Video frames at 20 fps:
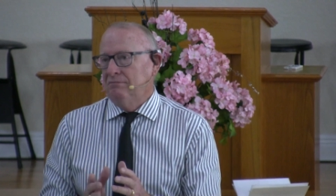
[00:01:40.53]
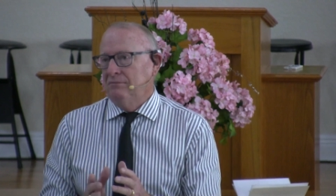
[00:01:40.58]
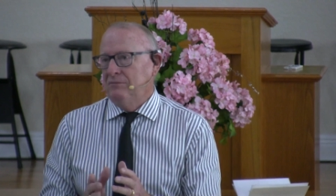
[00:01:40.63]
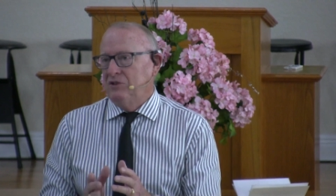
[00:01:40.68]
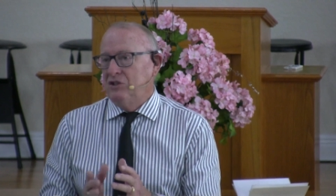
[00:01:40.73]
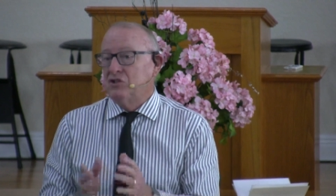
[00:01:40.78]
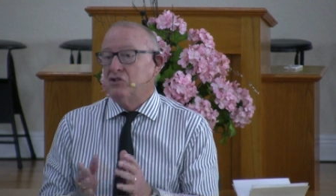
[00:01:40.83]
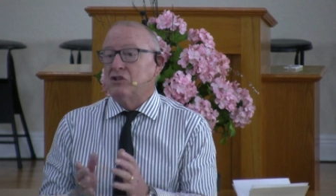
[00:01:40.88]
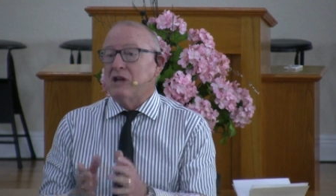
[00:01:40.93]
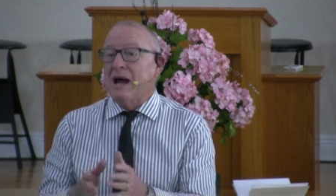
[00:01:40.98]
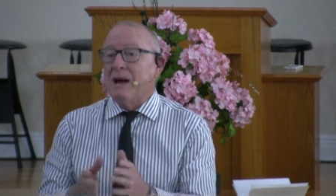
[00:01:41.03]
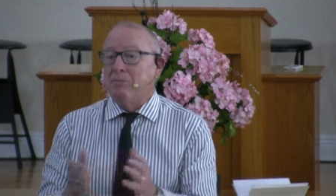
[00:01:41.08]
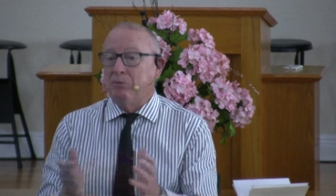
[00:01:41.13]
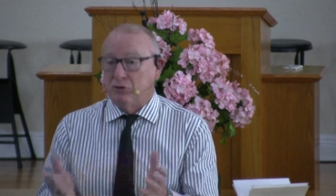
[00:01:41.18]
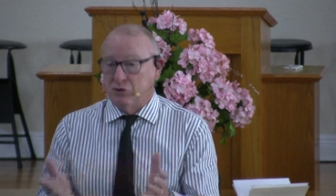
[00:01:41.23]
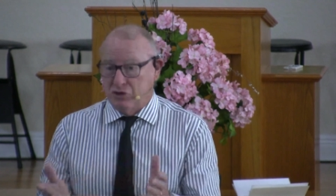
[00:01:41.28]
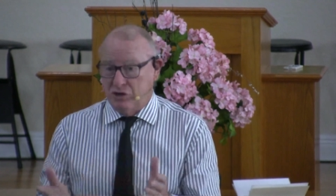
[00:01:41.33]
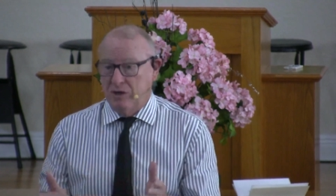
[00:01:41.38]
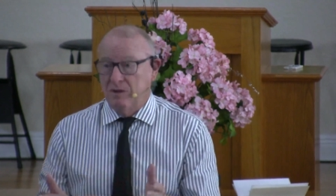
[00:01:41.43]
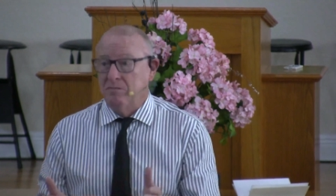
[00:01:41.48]

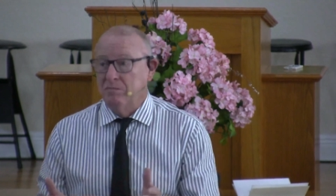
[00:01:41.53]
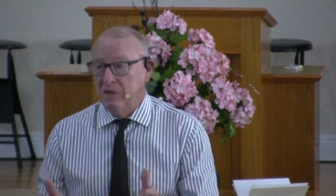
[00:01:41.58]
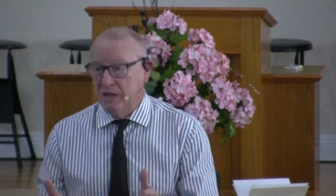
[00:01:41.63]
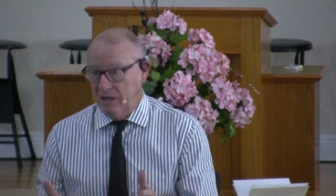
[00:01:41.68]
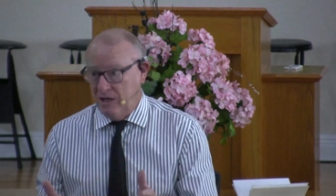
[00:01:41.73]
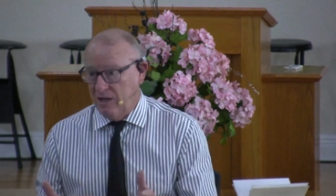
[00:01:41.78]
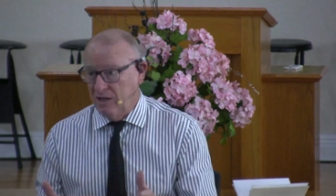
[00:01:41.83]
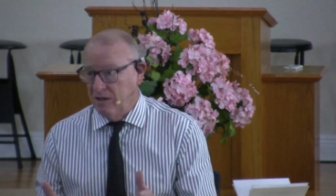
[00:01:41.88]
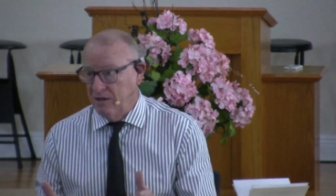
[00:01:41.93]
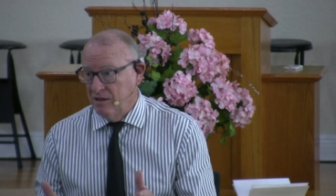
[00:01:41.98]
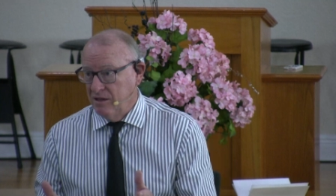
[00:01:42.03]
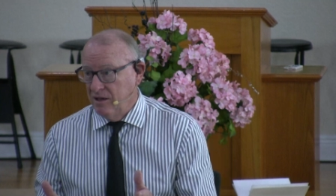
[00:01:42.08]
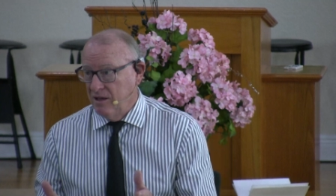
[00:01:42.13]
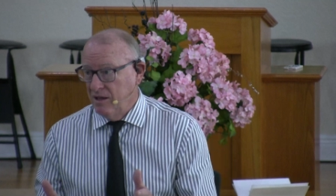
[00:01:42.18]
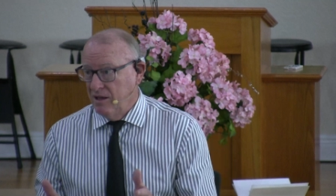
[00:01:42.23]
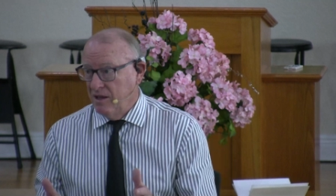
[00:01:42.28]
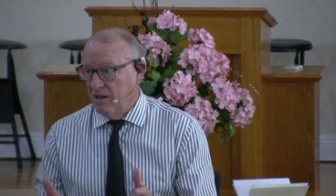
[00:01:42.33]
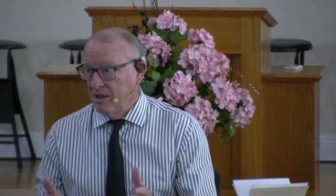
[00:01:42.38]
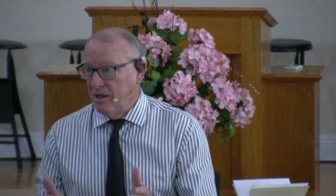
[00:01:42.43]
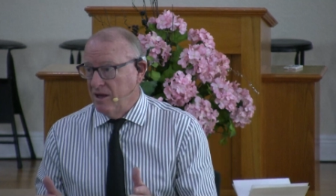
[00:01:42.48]
discipleship meeting
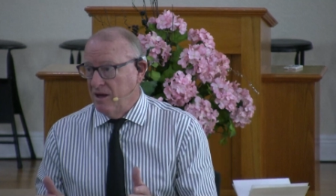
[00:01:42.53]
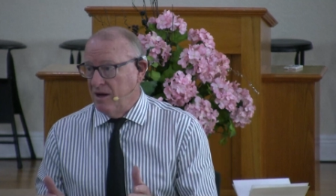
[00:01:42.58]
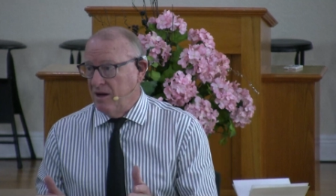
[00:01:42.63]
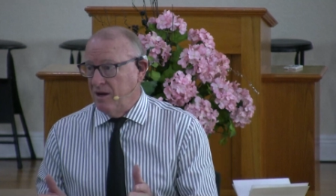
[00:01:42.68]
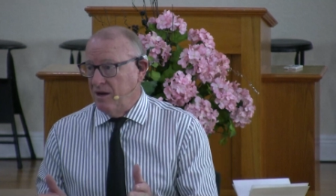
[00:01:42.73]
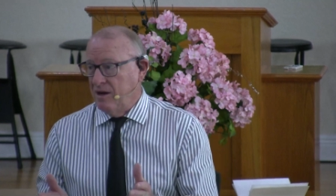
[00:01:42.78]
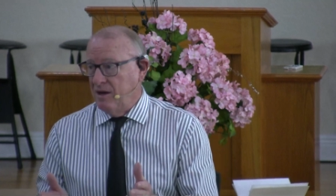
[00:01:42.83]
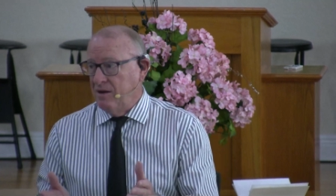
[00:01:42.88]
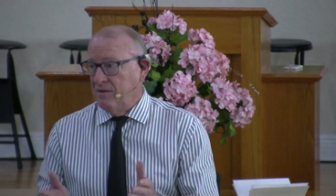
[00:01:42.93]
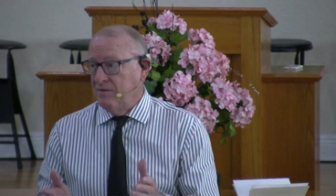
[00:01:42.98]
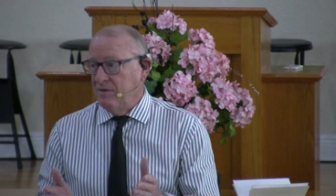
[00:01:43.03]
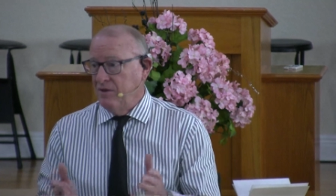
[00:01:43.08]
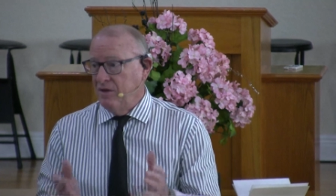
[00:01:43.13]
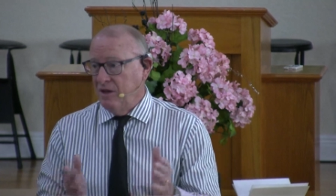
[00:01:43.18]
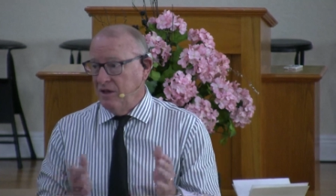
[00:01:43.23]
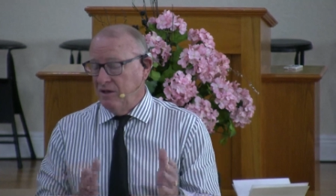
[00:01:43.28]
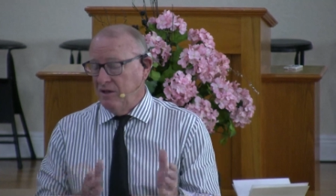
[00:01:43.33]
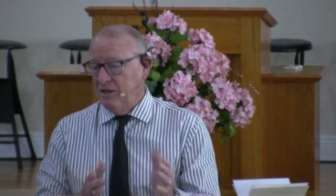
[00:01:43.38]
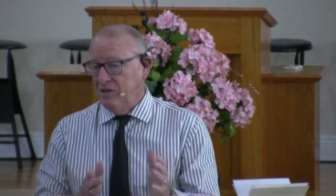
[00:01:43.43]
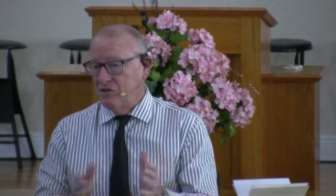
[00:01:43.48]
uh,
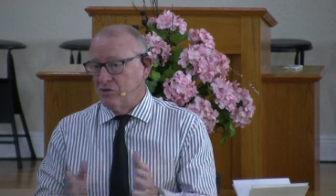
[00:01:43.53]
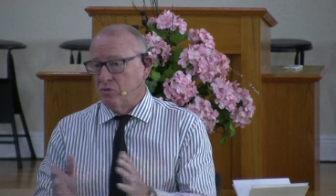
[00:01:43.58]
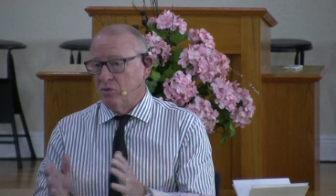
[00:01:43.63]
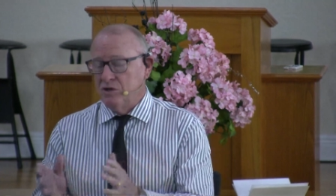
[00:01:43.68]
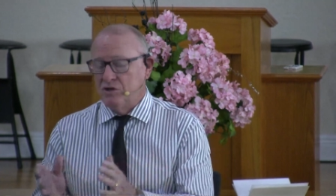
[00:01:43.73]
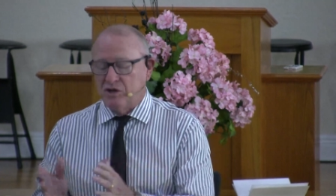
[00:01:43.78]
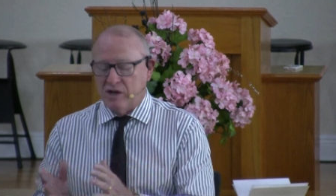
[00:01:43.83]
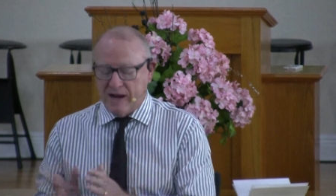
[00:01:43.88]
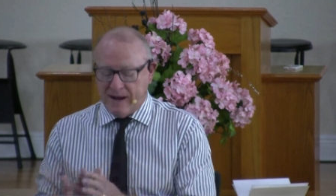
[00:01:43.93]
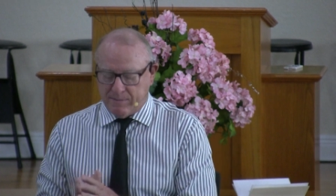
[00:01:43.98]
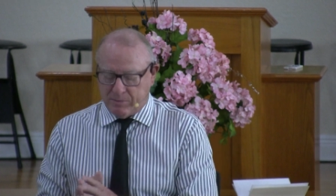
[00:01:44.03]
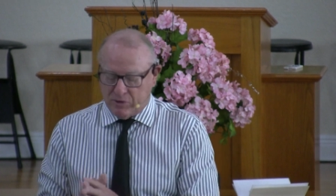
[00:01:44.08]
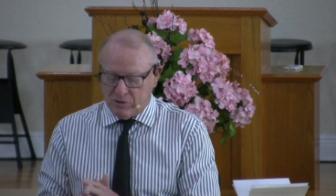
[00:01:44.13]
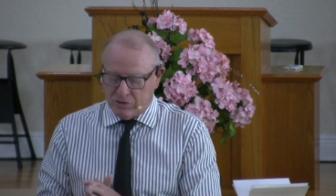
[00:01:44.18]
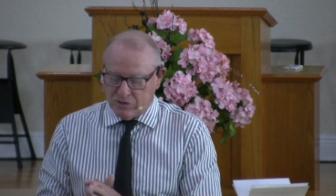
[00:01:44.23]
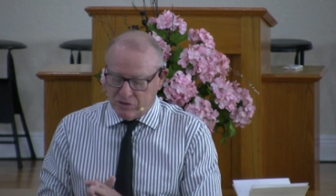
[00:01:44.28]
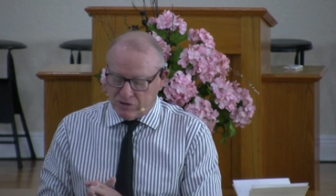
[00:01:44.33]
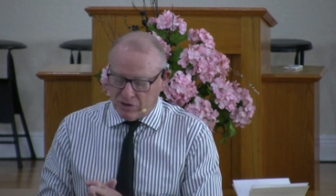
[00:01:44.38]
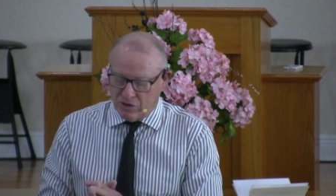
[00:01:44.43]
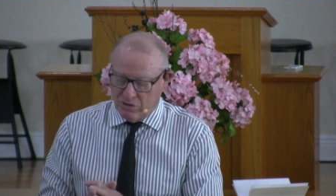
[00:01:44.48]
in these three
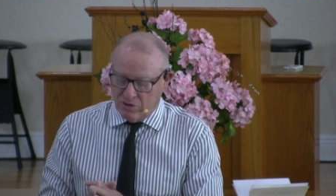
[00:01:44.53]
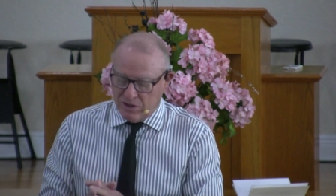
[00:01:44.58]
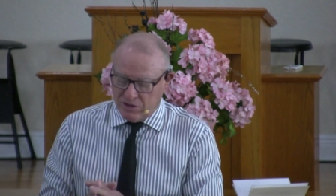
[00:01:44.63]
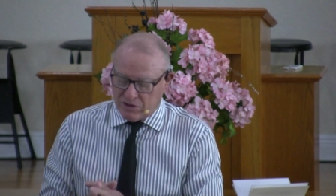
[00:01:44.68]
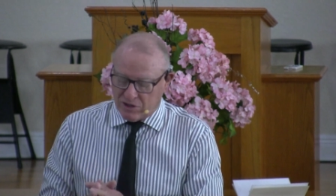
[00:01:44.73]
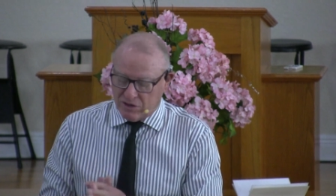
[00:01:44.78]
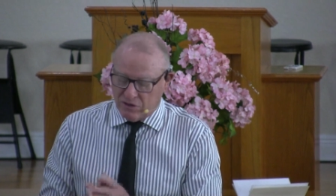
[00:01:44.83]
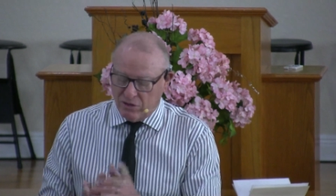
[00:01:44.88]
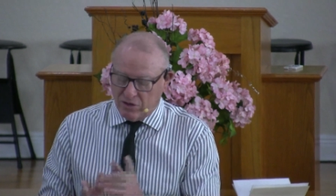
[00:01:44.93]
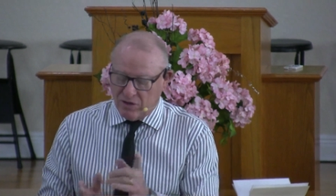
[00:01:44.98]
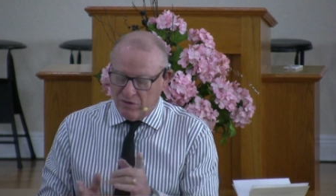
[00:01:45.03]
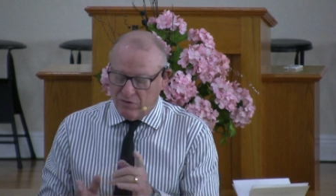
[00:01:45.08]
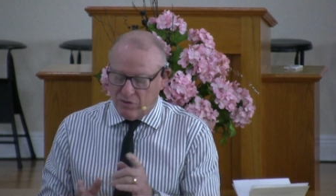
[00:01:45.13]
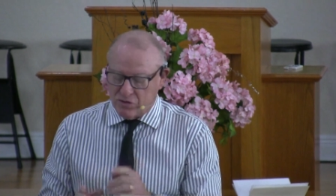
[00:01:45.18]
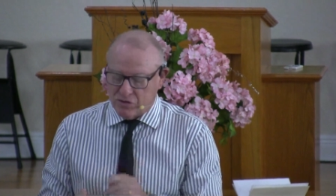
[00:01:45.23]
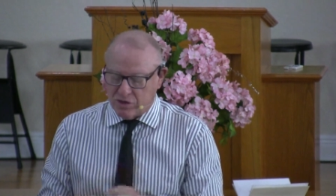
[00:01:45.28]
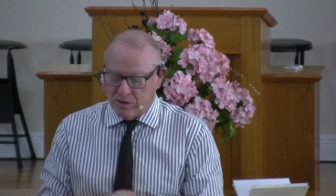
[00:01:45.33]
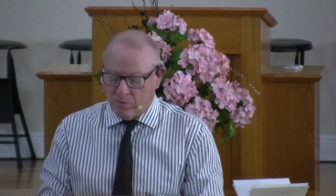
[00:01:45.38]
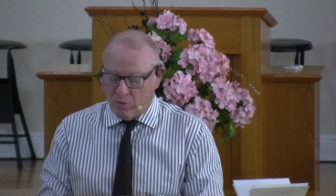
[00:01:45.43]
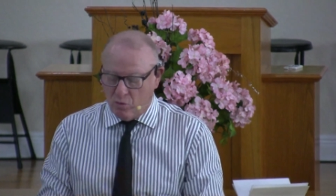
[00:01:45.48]
chapters. And so he said, look at
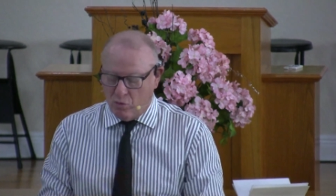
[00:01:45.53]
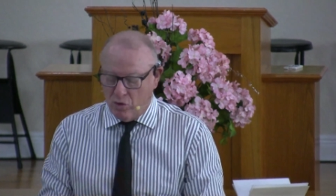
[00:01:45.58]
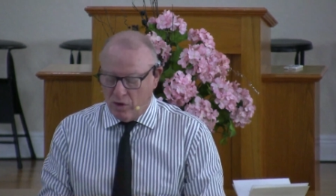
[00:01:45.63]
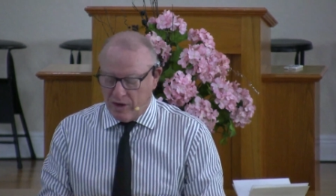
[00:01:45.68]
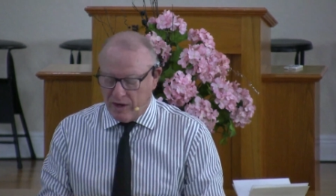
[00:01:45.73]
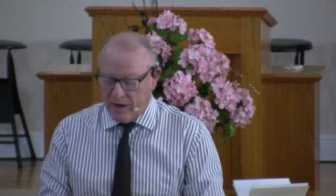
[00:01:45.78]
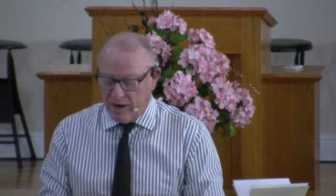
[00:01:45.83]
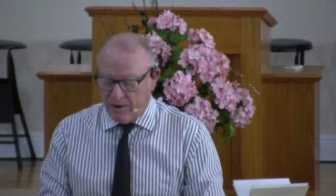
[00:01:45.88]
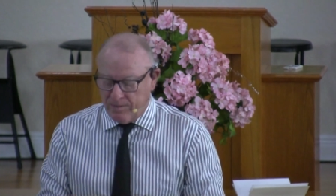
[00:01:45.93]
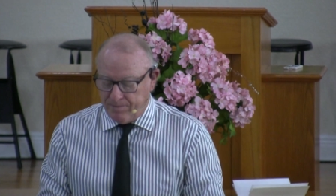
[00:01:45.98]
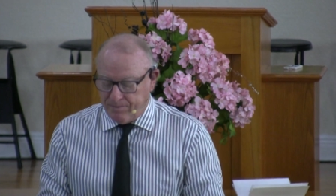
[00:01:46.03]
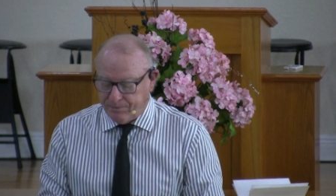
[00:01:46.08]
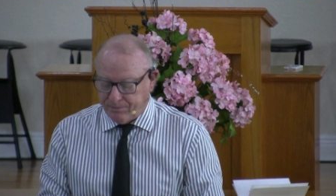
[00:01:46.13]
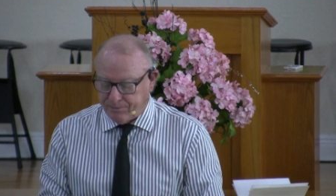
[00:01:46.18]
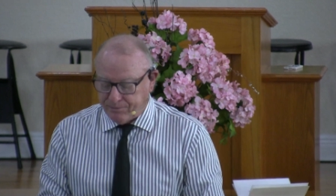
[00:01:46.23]
verse number 1 now.